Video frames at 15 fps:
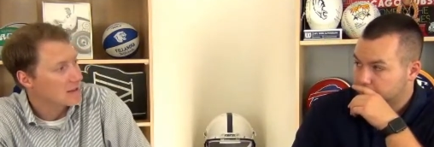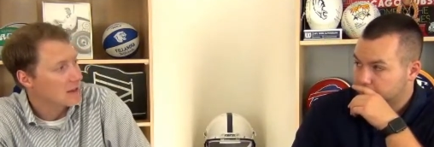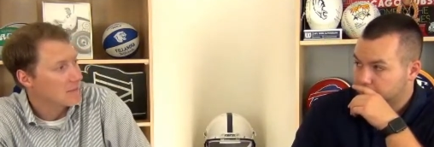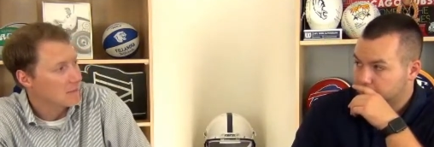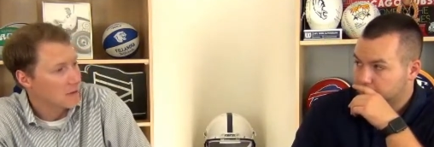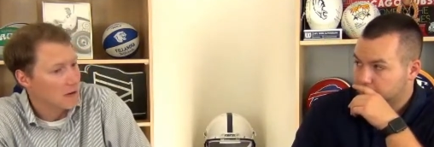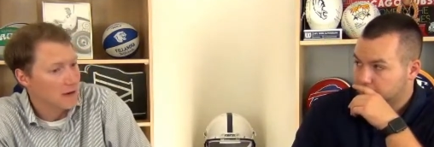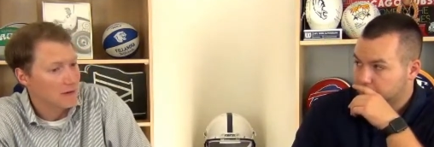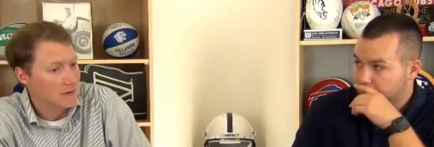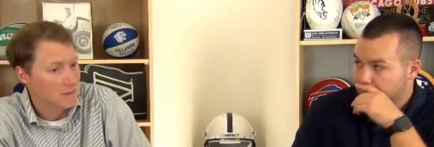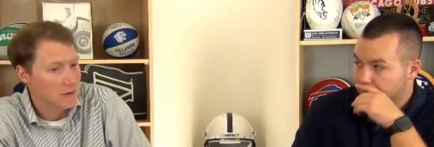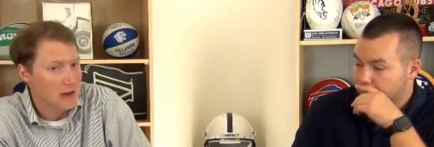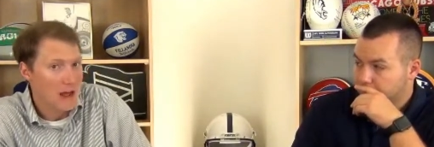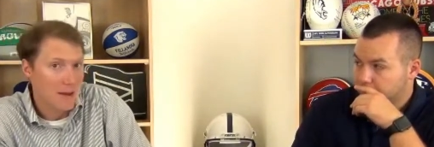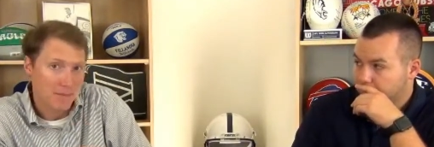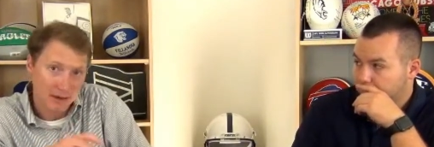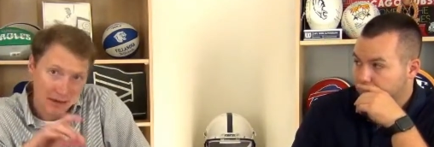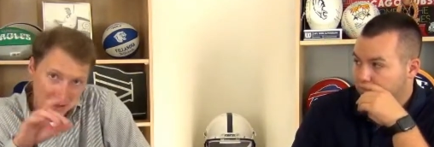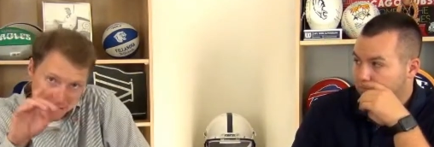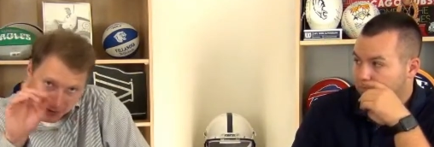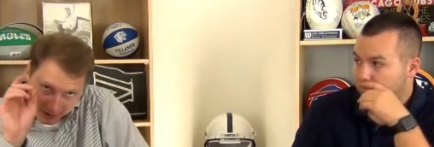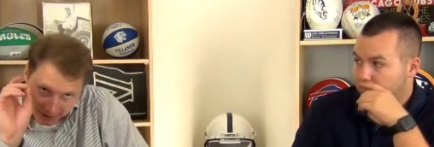Speaker 1: something crazy would happen,
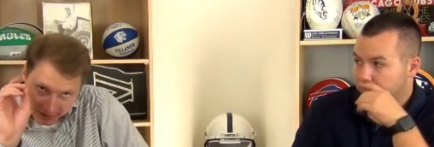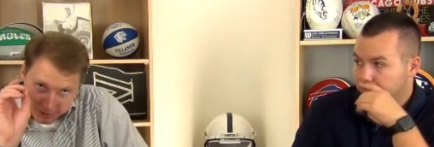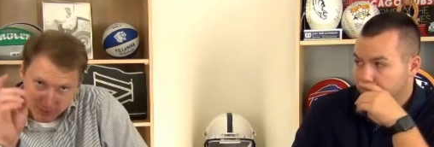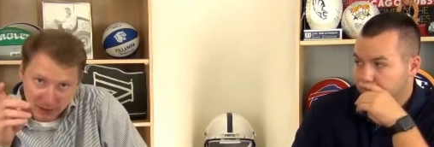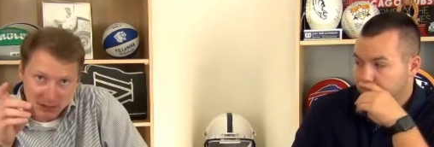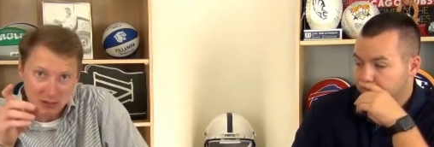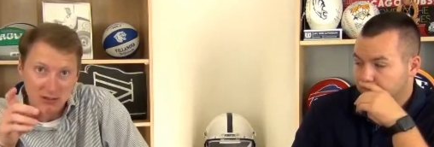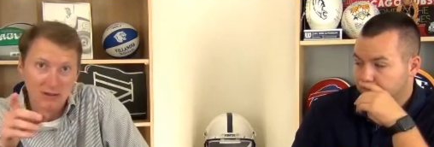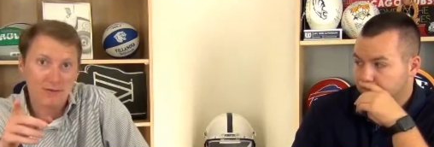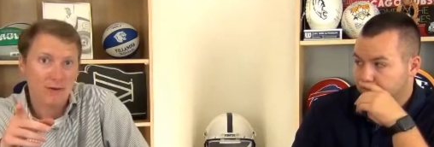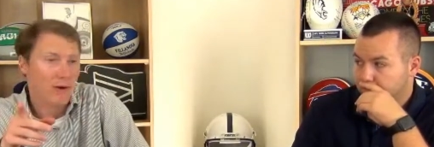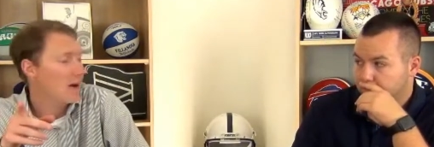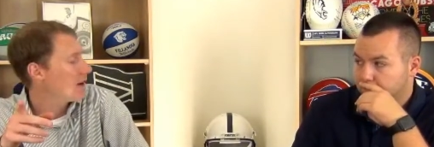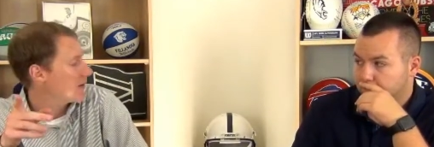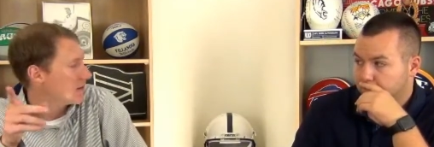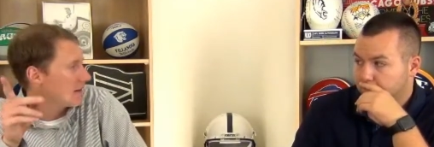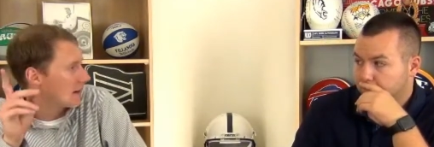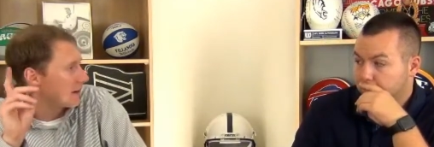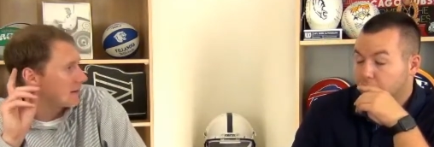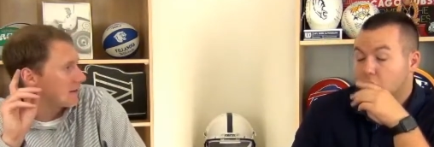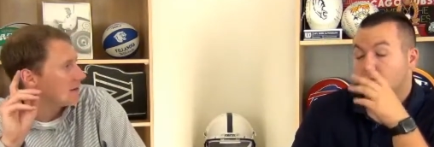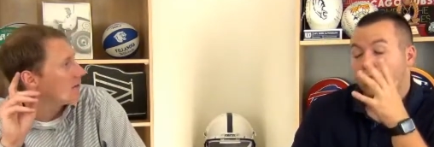especially if Ohio
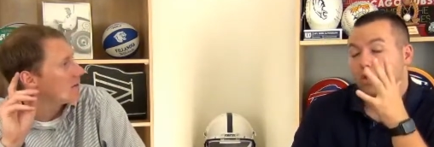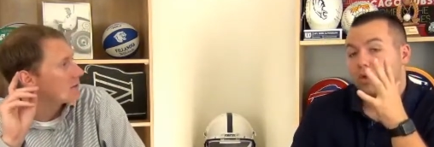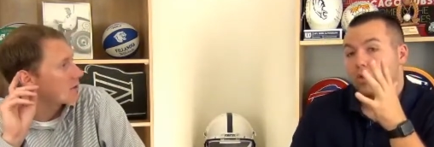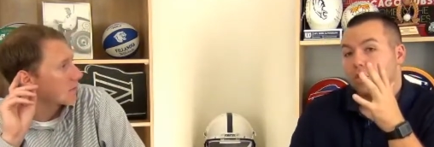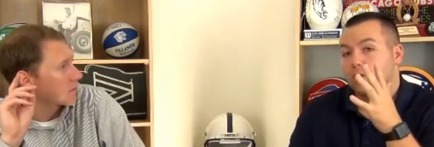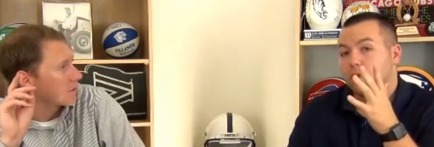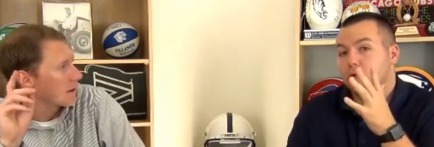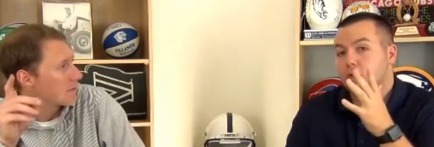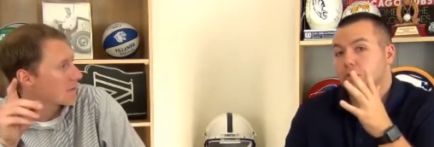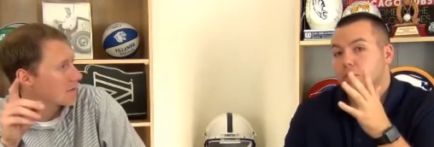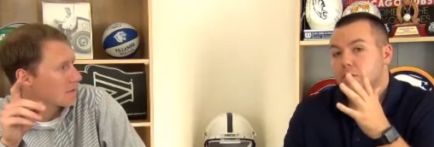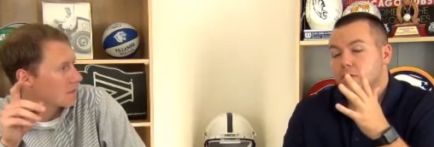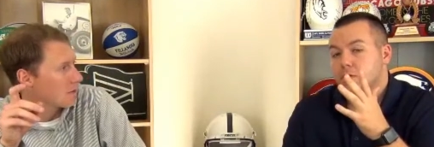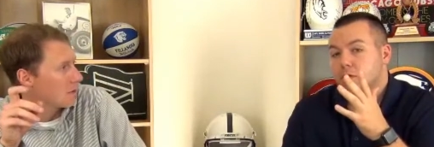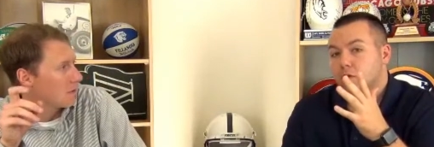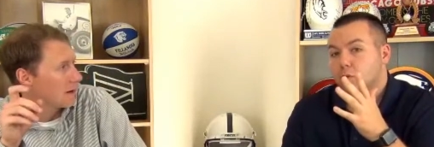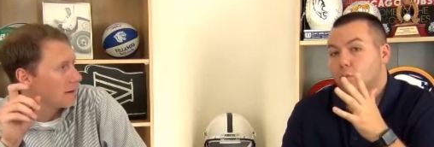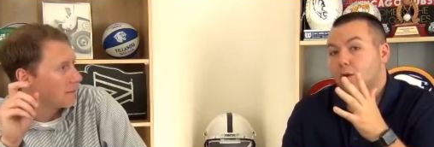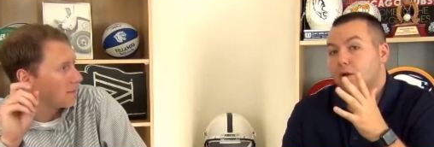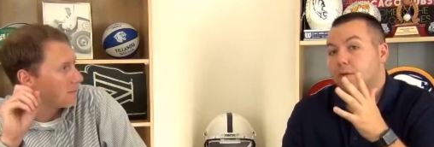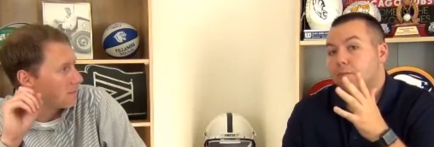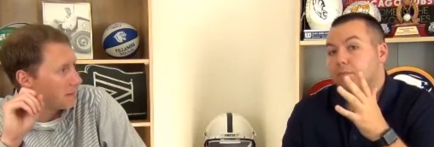State continues to rip through
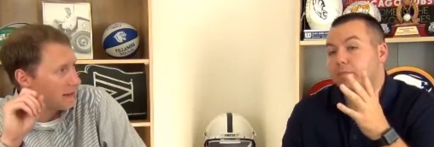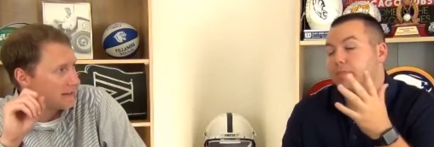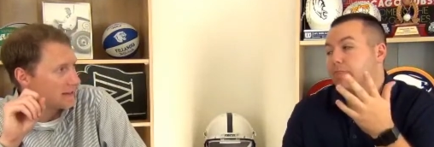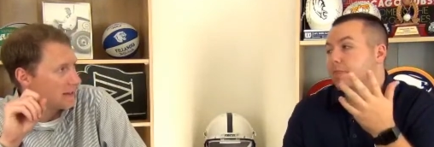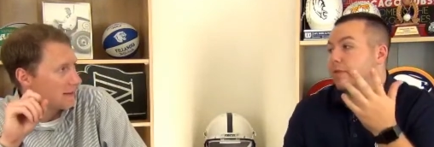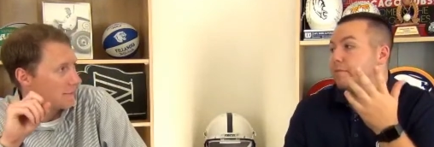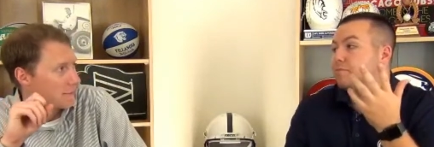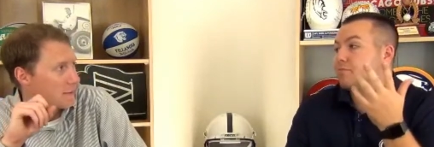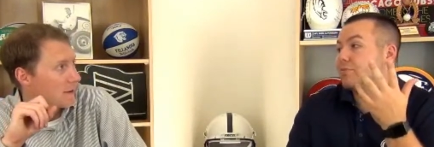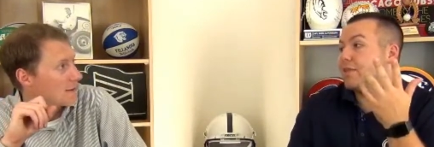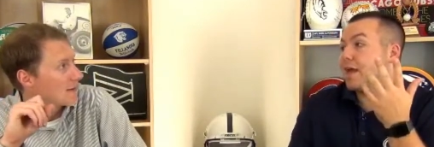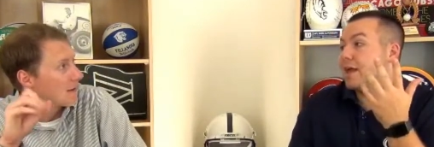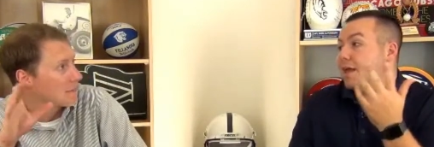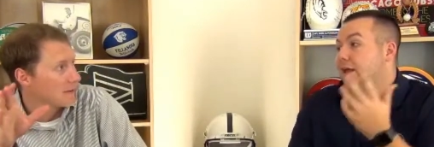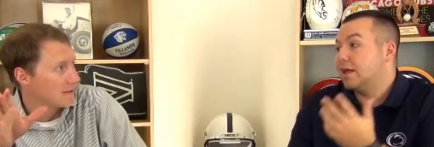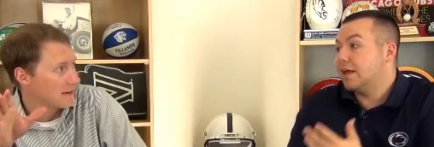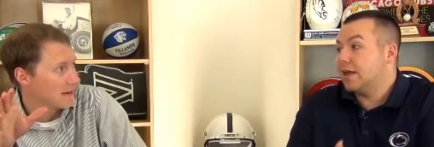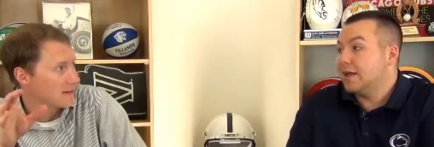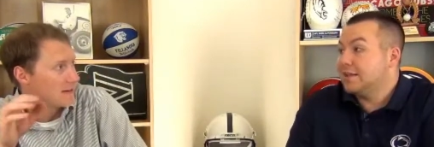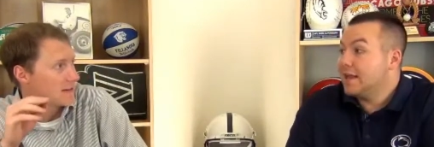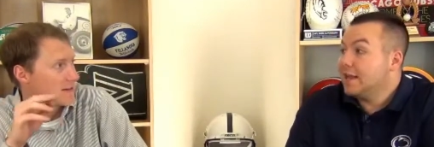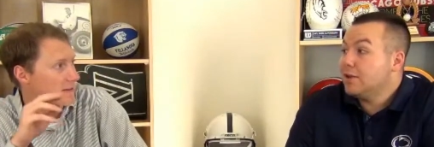and well, beat teams by double
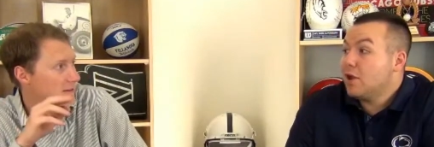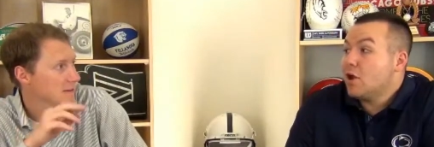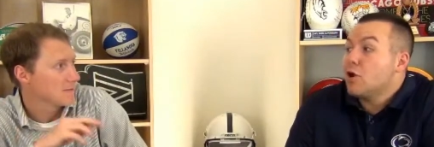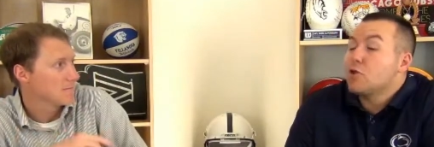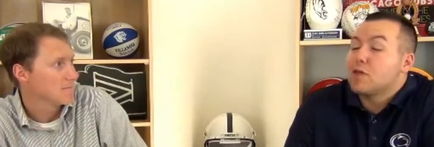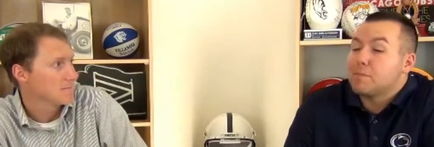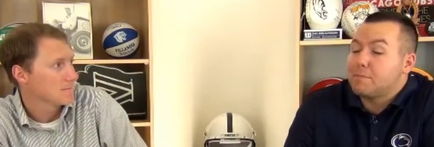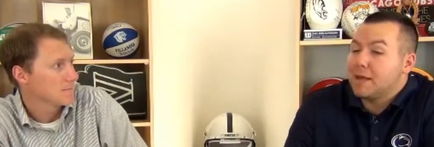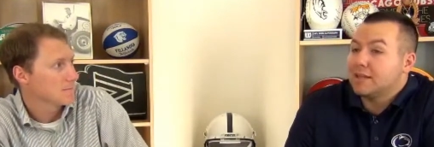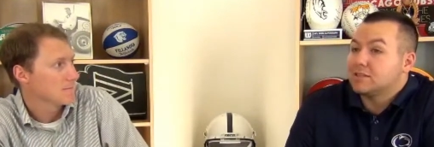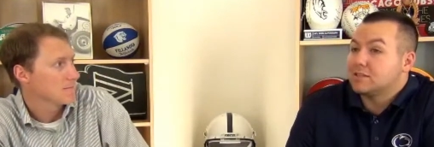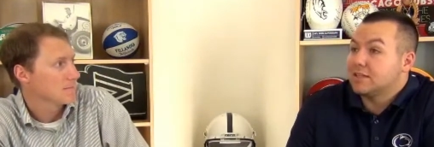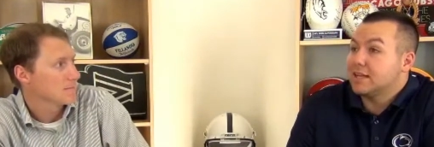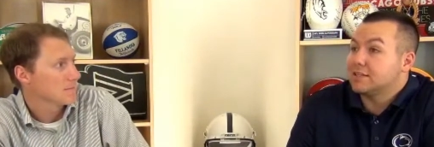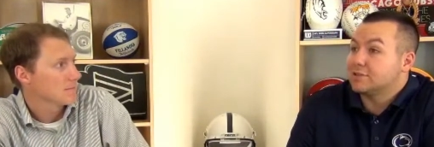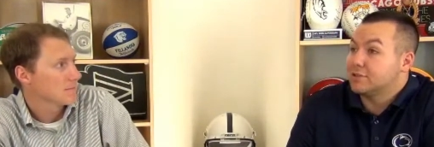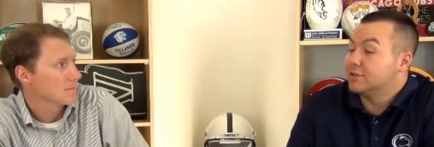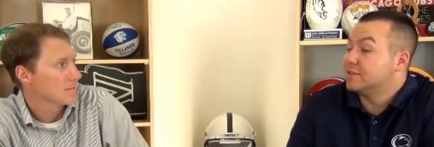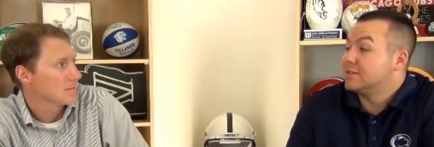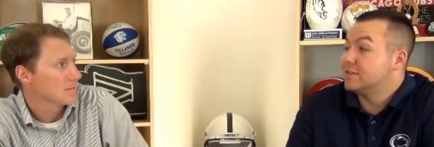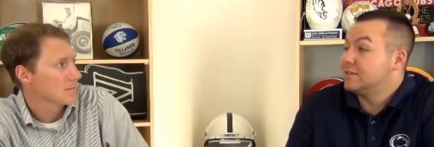digits. And they
Speaker 2: know that Penn State's good,